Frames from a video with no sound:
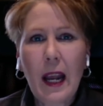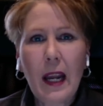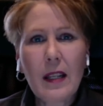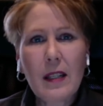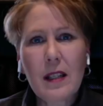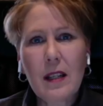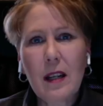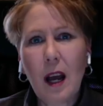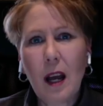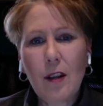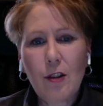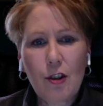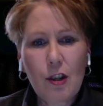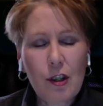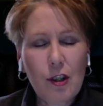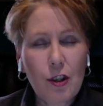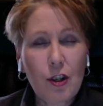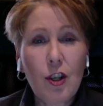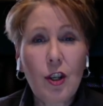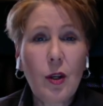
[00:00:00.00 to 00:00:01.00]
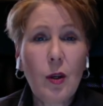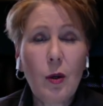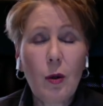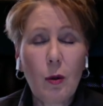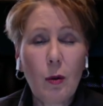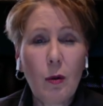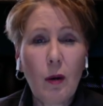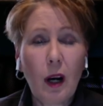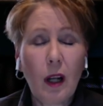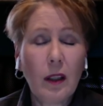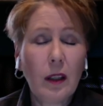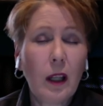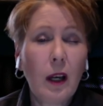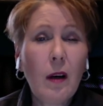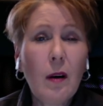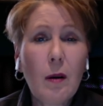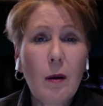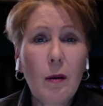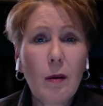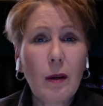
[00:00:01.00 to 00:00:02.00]
it's not just you
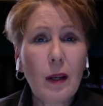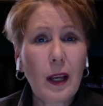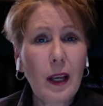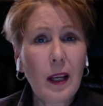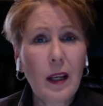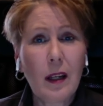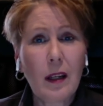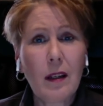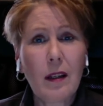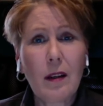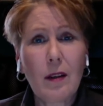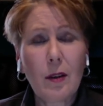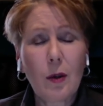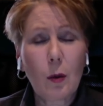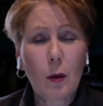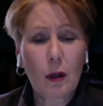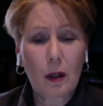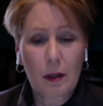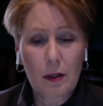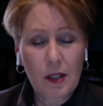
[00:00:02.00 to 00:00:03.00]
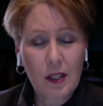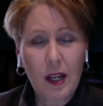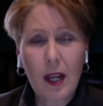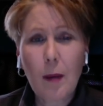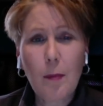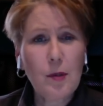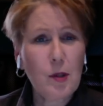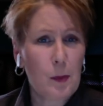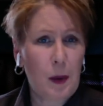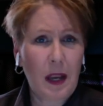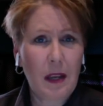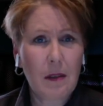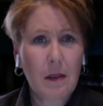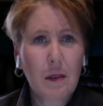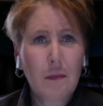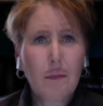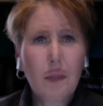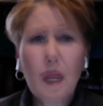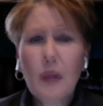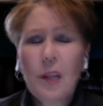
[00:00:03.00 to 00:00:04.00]
alone in your stamp space.
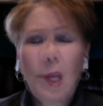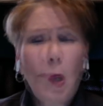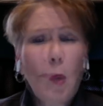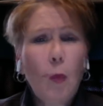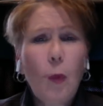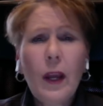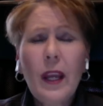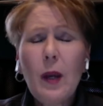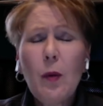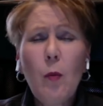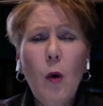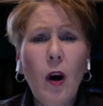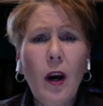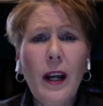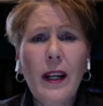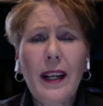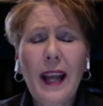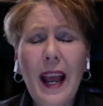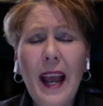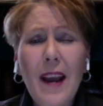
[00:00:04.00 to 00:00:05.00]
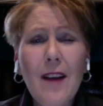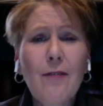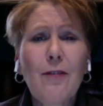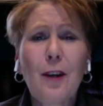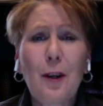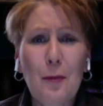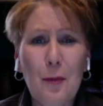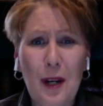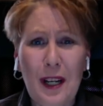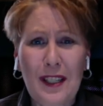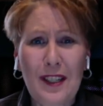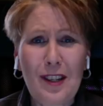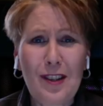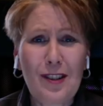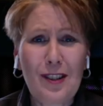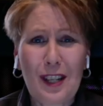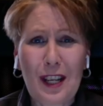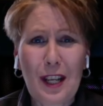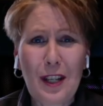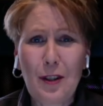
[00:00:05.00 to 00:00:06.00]
No, we want everyone to
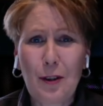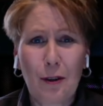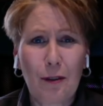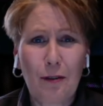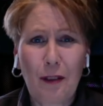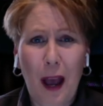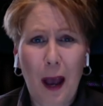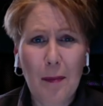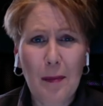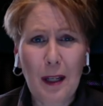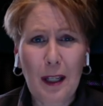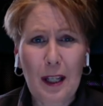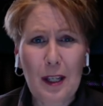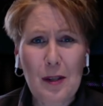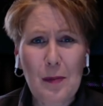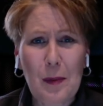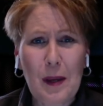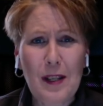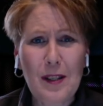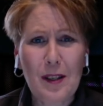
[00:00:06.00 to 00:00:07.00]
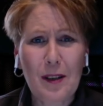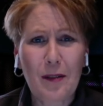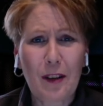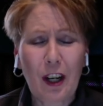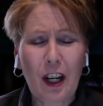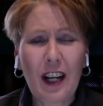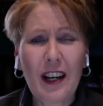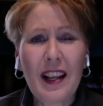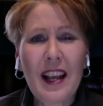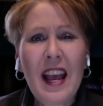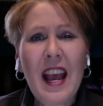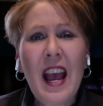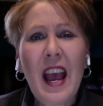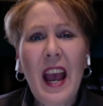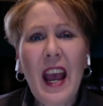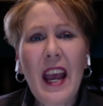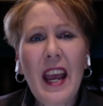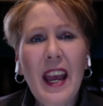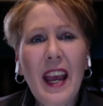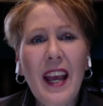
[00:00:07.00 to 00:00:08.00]
see your fabulous piece of art.
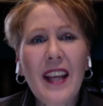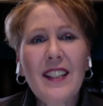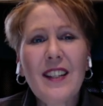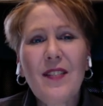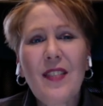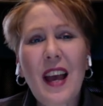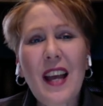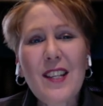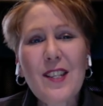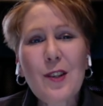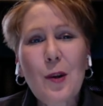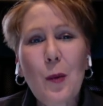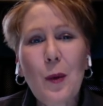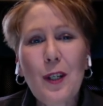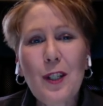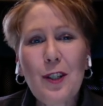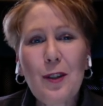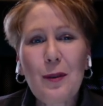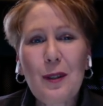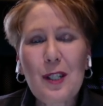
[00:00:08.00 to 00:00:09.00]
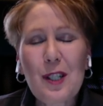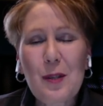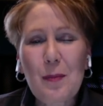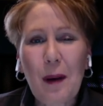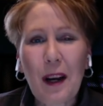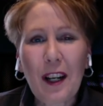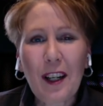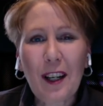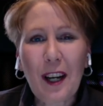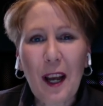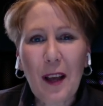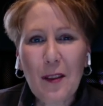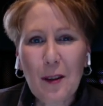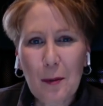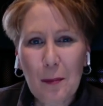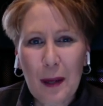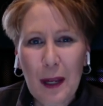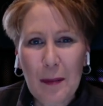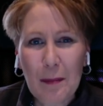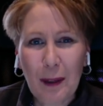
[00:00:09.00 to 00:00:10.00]
And that's going to inspire
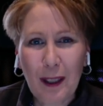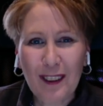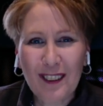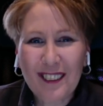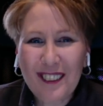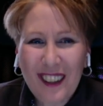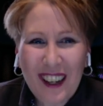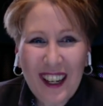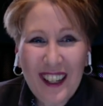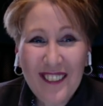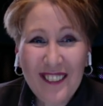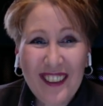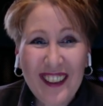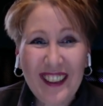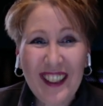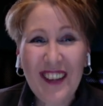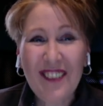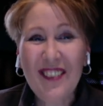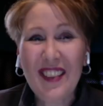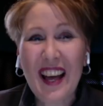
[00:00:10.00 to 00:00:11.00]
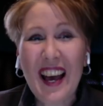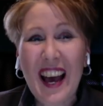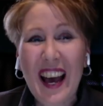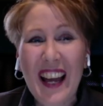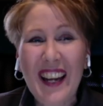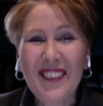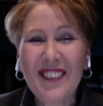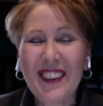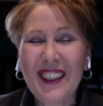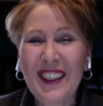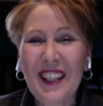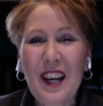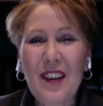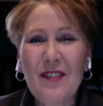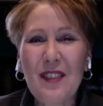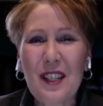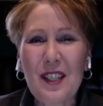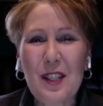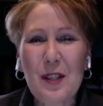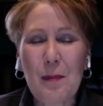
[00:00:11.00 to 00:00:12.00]
other people, right? We love that. We
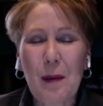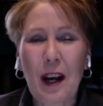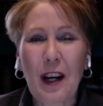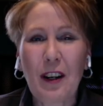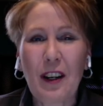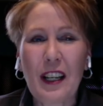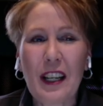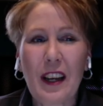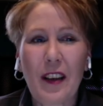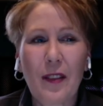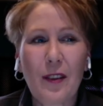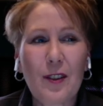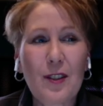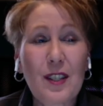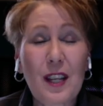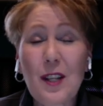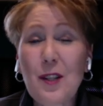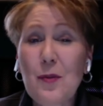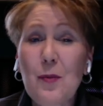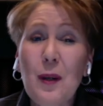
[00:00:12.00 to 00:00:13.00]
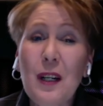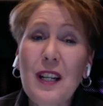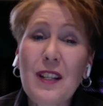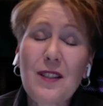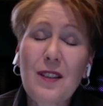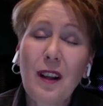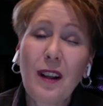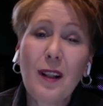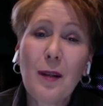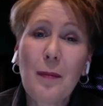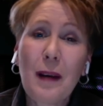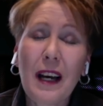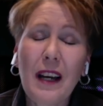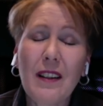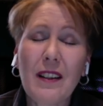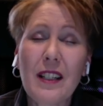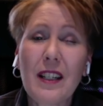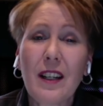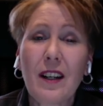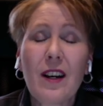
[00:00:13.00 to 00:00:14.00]
love inspiring others. That's what it's all
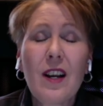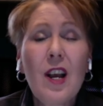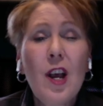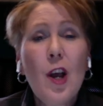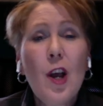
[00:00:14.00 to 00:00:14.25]
about here.